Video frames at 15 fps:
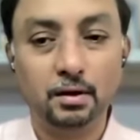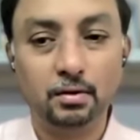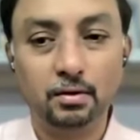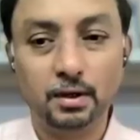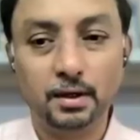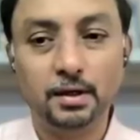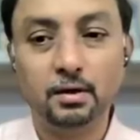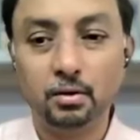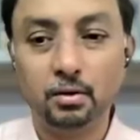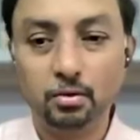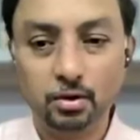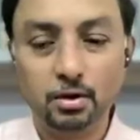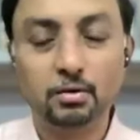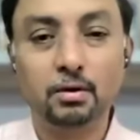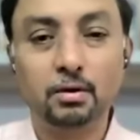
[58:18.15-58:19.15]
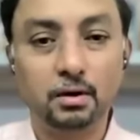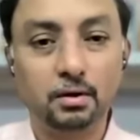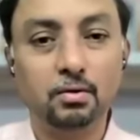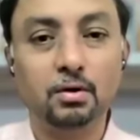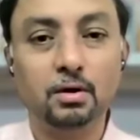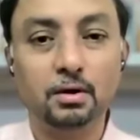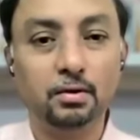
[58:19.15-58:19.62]
You have to let go. So
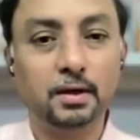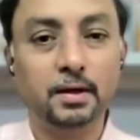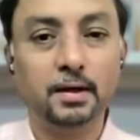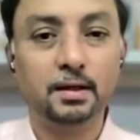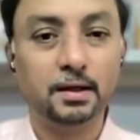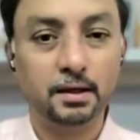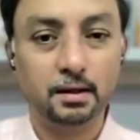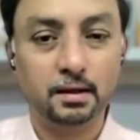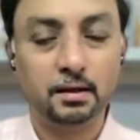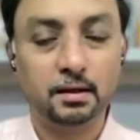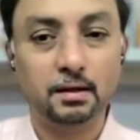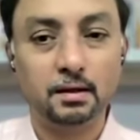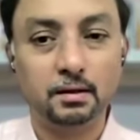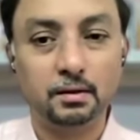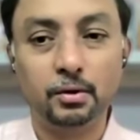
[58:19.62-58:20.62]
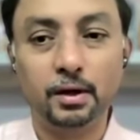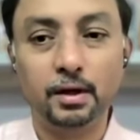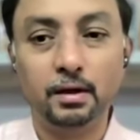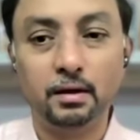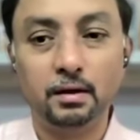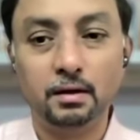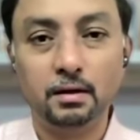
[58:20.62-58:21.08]
you'll get that
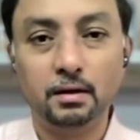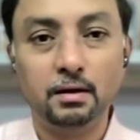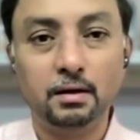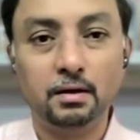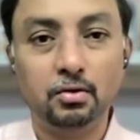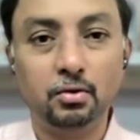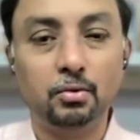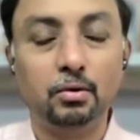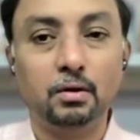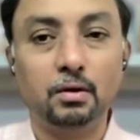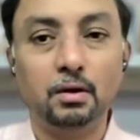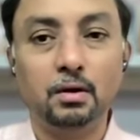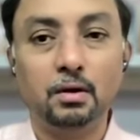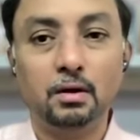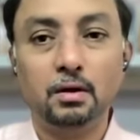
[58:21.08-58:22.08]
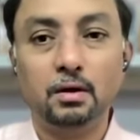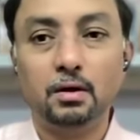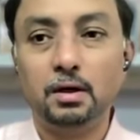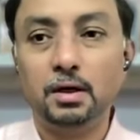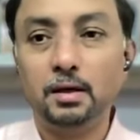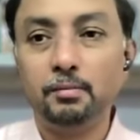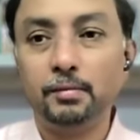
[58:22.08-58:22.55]
going soon.
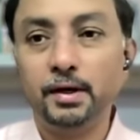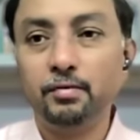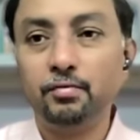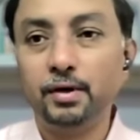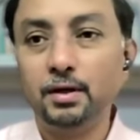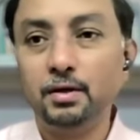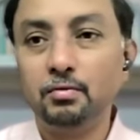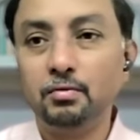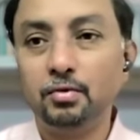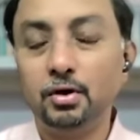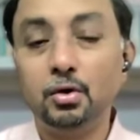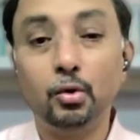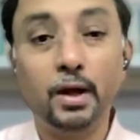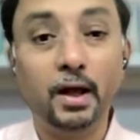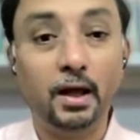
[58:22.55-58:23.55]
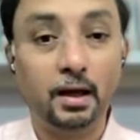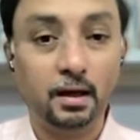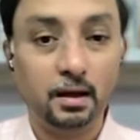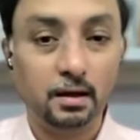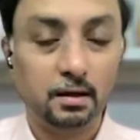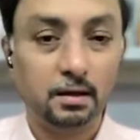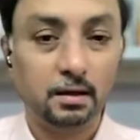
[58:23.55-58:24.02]
All right, my dear friends, for
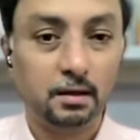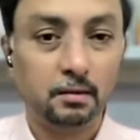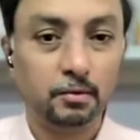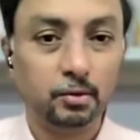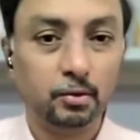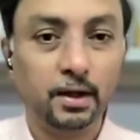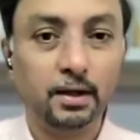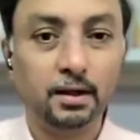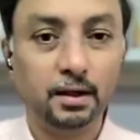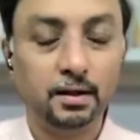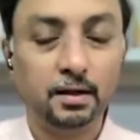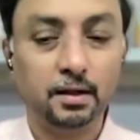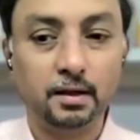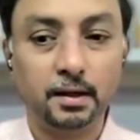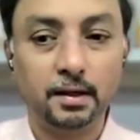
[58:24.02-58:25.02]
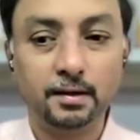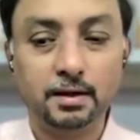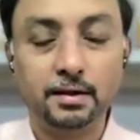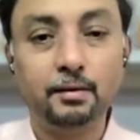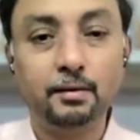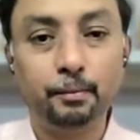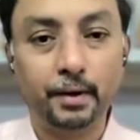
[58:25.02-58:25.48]
today, today's exercise,
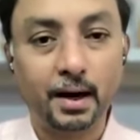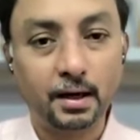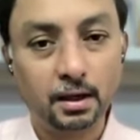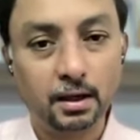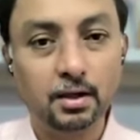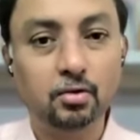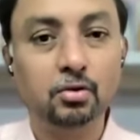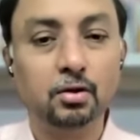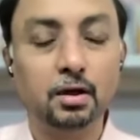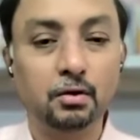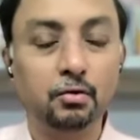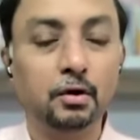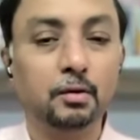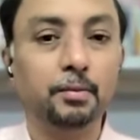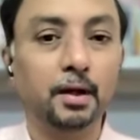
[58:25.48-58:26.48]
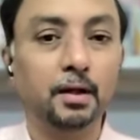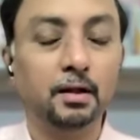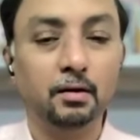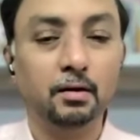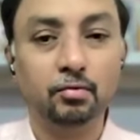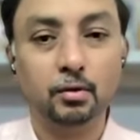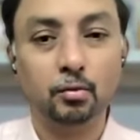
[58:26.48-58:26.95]
just practice equal
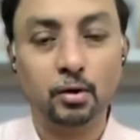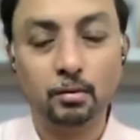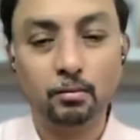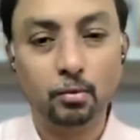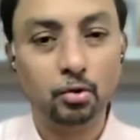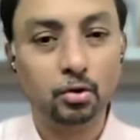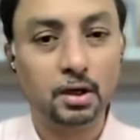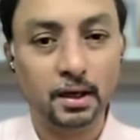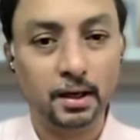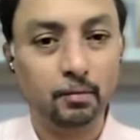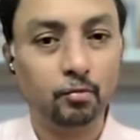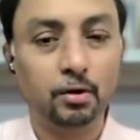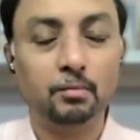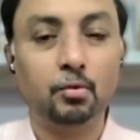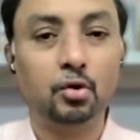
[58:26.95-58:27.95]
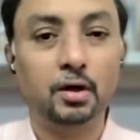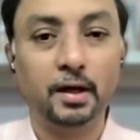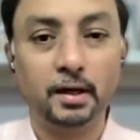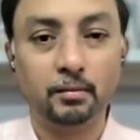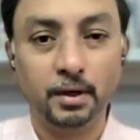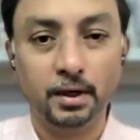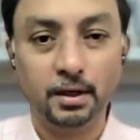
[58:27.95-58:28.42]
breathing for one more time, one more
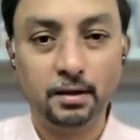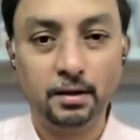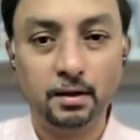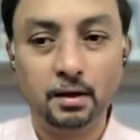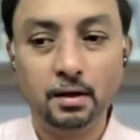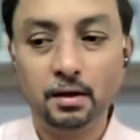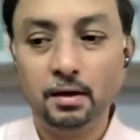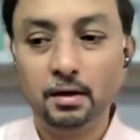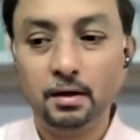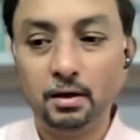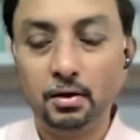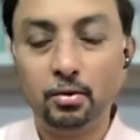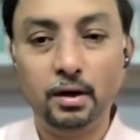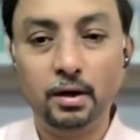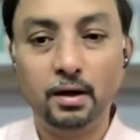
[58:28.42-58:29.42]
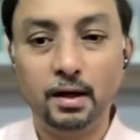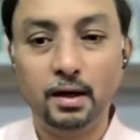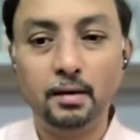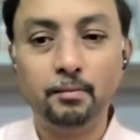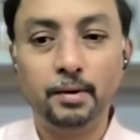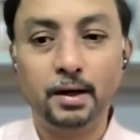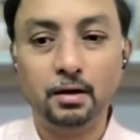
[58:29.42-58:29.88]
10 minutes during
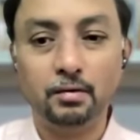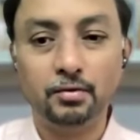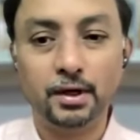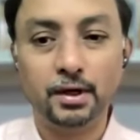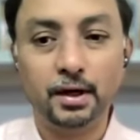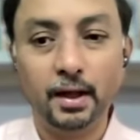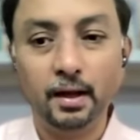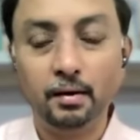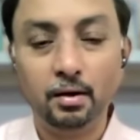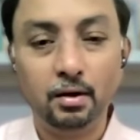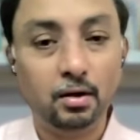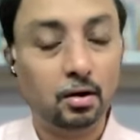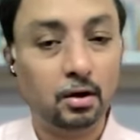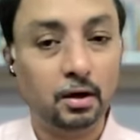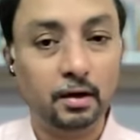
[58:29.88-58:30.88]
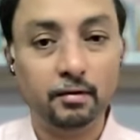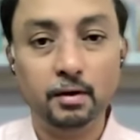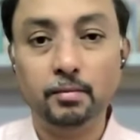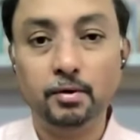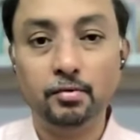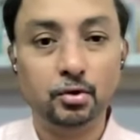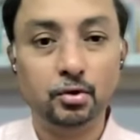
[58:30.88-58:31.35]
any part of the day or
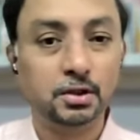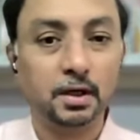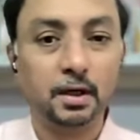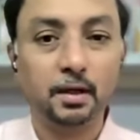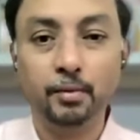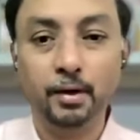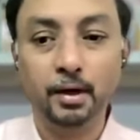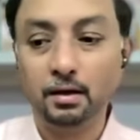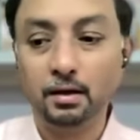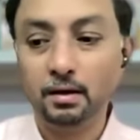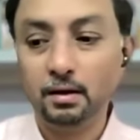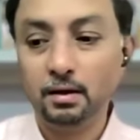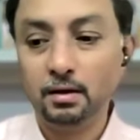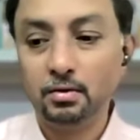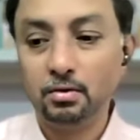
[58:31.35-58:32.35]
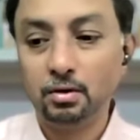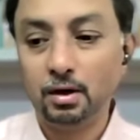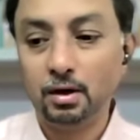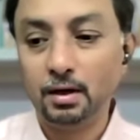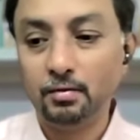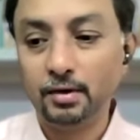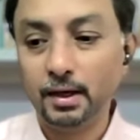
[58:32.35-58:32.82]
even before sleeping. So a
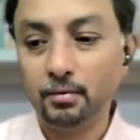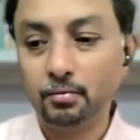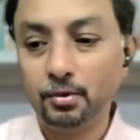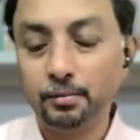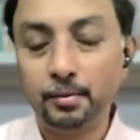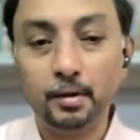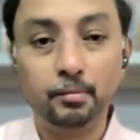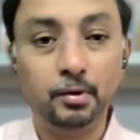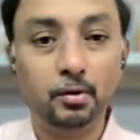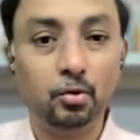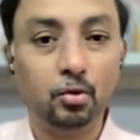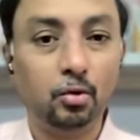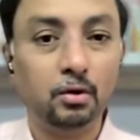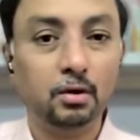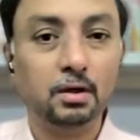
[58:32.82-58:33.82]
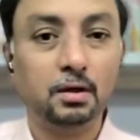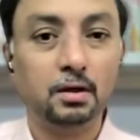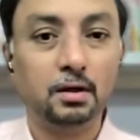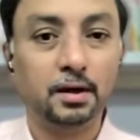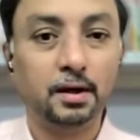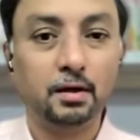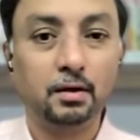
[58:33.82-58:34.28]
lot of times for people who don't
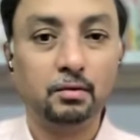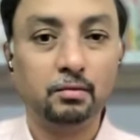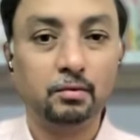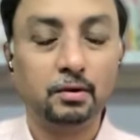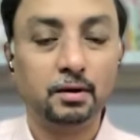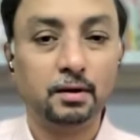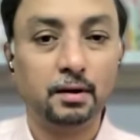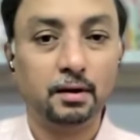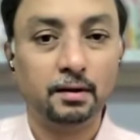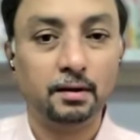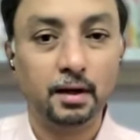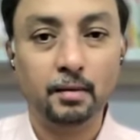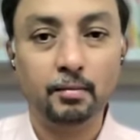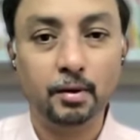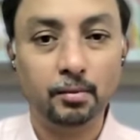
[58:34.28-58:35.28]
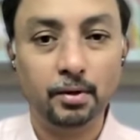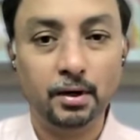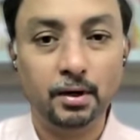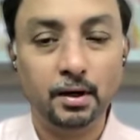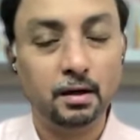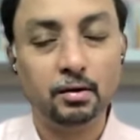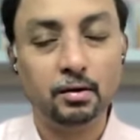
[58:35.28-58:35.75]
get sleep
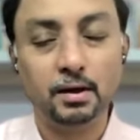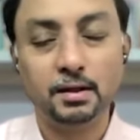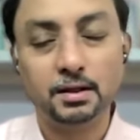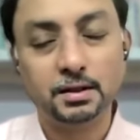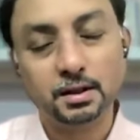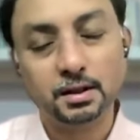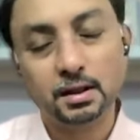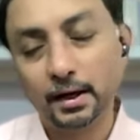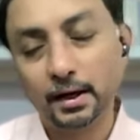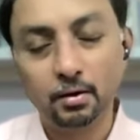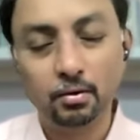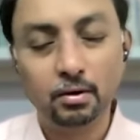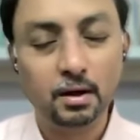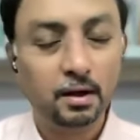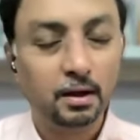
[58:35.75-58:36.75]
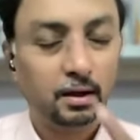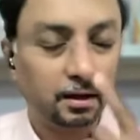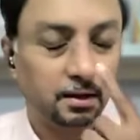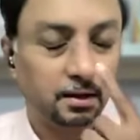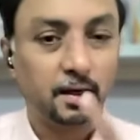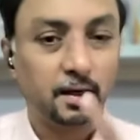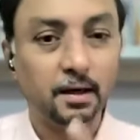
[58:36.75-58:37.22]
immediately, you can just lie down
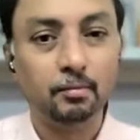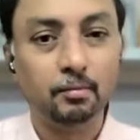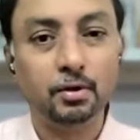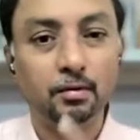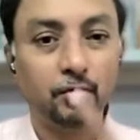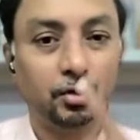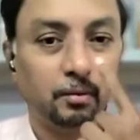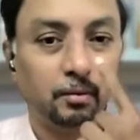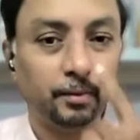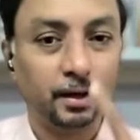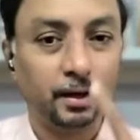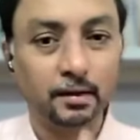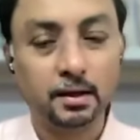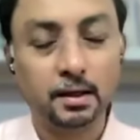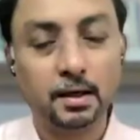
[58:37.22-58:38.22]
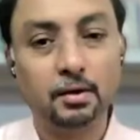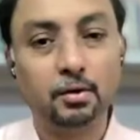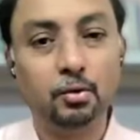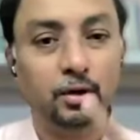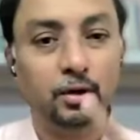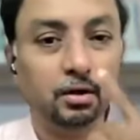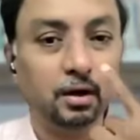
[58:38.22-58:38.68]
and start observing your breath,
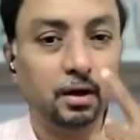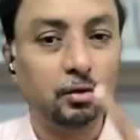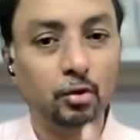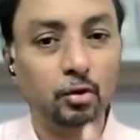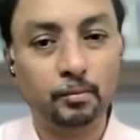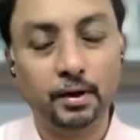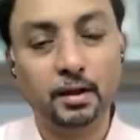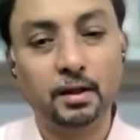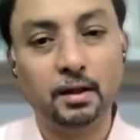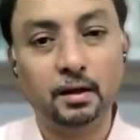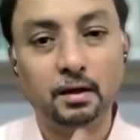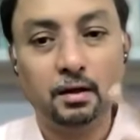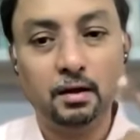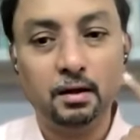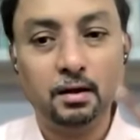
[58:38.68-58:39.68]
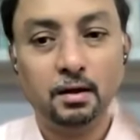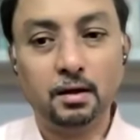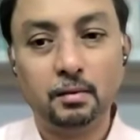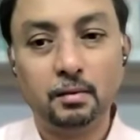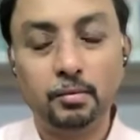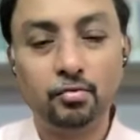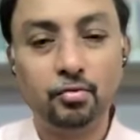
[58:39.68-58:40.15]
start doing your equal breathing.
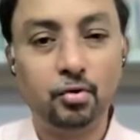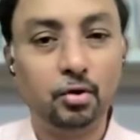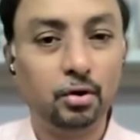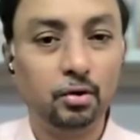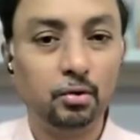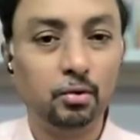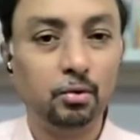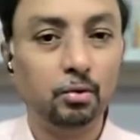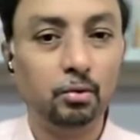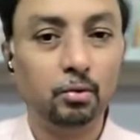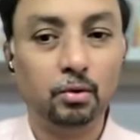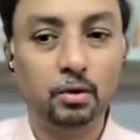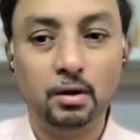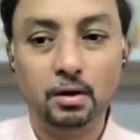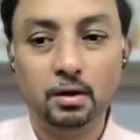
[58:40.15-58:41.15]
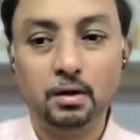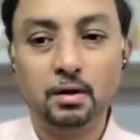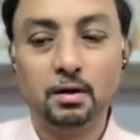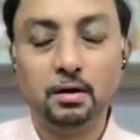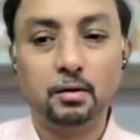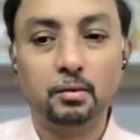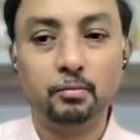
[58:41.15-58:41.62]
Before you
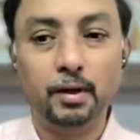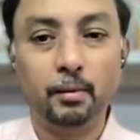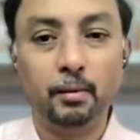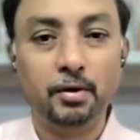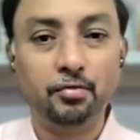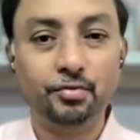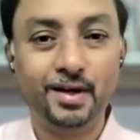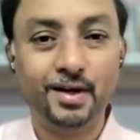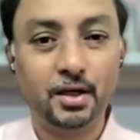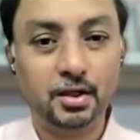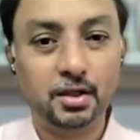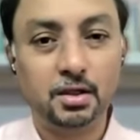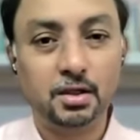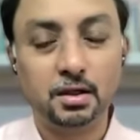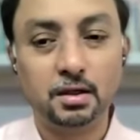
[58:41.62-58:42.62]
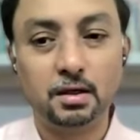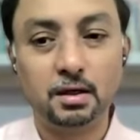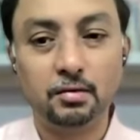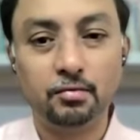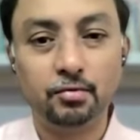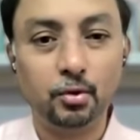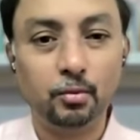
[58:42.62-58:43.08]
maybe finish
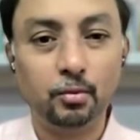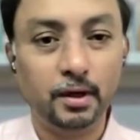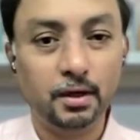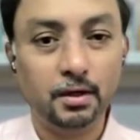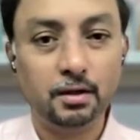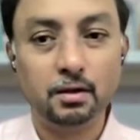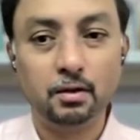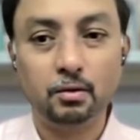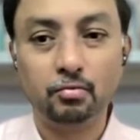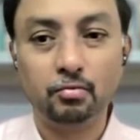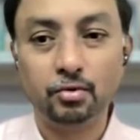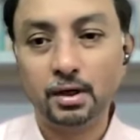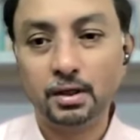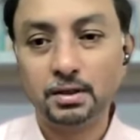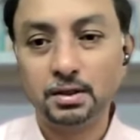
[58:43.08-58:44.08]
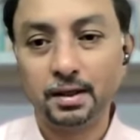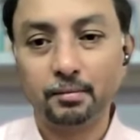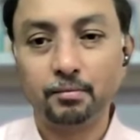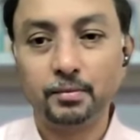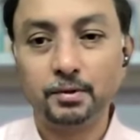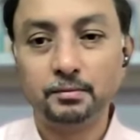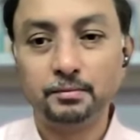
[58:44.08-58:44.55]
a few minutes, you'll fall
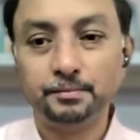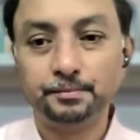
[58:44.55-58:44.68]
asleep.